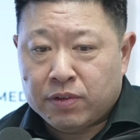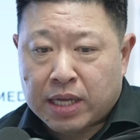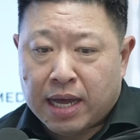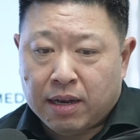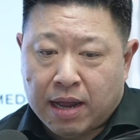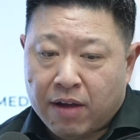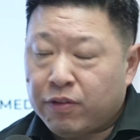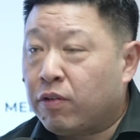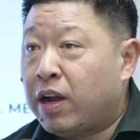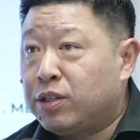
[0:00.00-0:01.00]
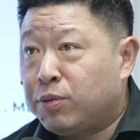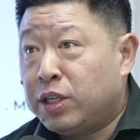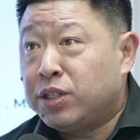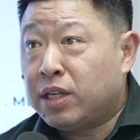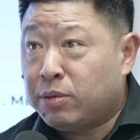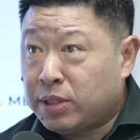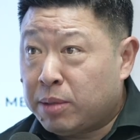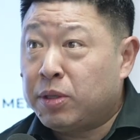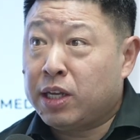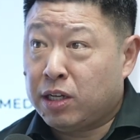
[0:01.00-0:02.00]
that after graduation, I was
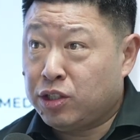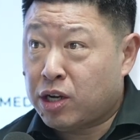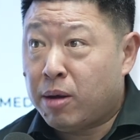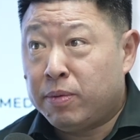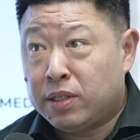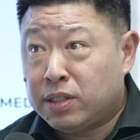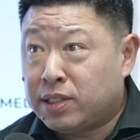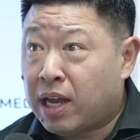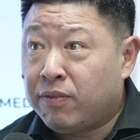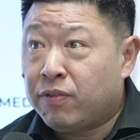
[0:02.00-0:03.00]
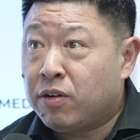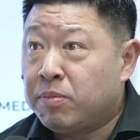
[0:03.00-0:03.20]
able to get a job in a design firm.